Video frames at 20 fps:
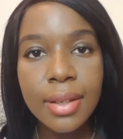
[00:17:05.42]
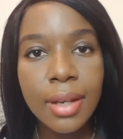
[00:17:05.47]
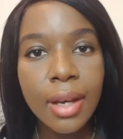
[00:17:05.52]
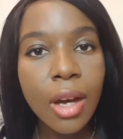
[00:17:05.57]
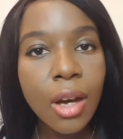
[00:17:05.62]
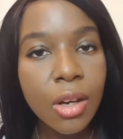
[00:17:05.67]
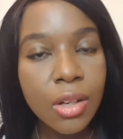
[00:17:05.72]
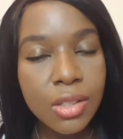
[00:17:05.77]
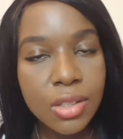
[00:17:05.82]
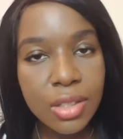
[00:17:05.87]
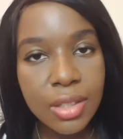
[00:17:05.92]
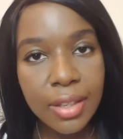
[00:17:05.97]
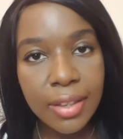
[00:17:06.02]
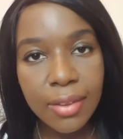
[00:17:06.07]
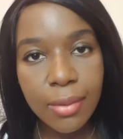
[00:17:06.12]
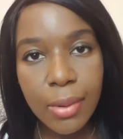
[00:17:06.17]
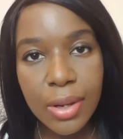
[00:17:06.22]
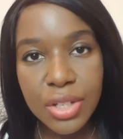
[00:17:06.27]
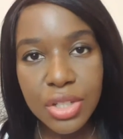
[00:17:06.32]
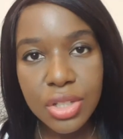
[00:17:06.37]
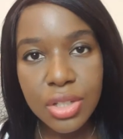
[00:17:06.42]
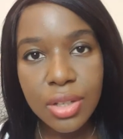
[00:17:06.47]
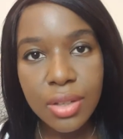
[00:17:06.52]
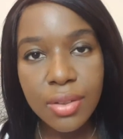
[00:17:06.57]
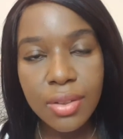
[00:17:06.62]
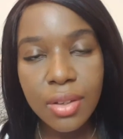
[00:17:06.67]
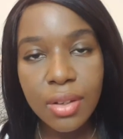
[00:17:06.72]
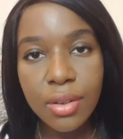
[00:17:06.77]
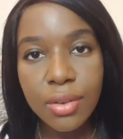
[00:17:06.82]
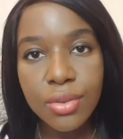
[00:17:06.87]
answer these
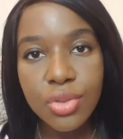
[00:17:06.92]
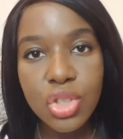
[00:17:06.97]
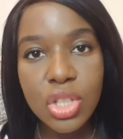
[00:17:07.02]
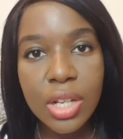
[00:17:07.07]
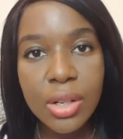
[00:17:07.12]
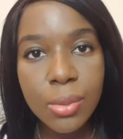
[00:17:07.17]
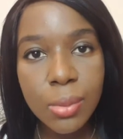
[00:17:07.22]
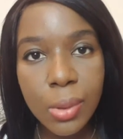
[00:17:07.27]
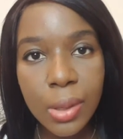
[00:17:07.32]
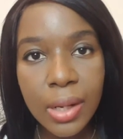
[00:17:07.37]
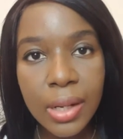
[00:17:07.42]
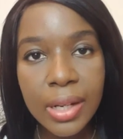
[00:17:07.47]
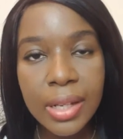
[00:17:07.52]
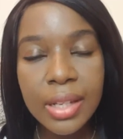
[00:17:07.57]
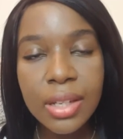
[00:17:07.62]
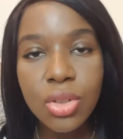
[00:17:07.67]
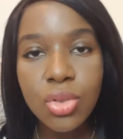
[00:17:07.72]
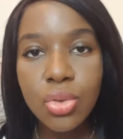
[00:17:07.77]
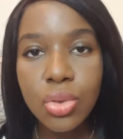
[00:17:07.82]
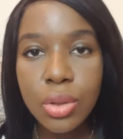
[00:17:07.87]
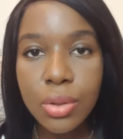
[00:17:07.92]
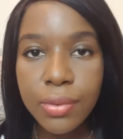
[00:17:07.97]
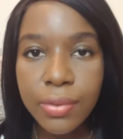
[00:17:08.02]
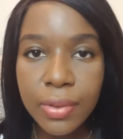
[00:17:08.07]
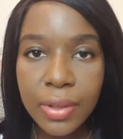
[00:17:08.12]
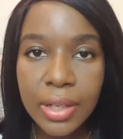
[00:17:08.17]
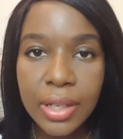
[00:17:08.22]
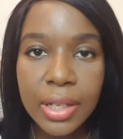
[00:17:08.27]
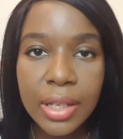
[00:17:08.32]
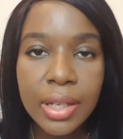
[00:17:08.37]
questions sort of genuinely,
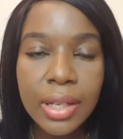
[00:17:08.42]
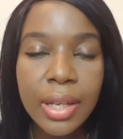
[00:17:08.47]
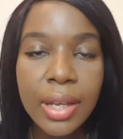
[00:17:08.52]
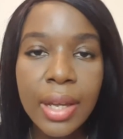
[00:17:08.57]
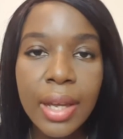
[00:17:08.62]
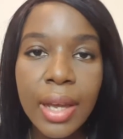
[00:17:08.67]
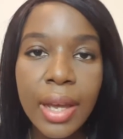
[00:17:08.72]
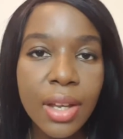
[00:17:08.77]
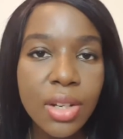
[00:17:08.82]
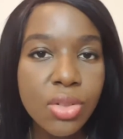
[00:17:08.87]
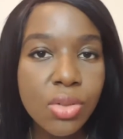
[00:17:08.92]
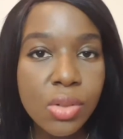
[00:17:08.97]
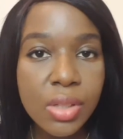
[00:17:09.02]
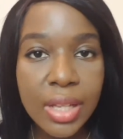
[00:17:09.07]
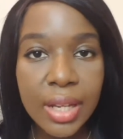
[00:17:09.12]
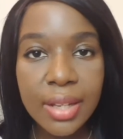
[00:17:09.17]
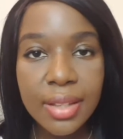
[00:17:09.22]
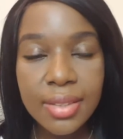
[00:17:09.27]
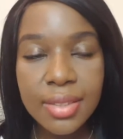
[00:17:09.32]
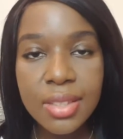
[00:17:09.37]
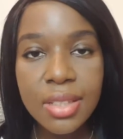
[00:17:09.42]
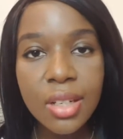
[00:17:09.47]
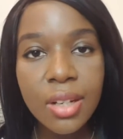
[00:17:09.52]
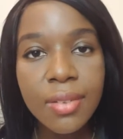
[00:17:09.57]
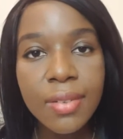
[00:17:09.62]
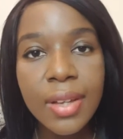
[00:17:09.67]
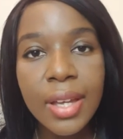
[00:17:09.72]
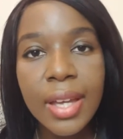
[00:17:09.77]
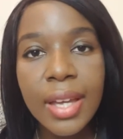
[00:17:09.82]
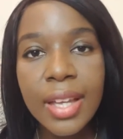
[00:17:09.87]
truthfully, and all that good
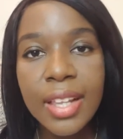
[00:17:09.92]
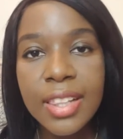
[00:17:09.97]
stuff.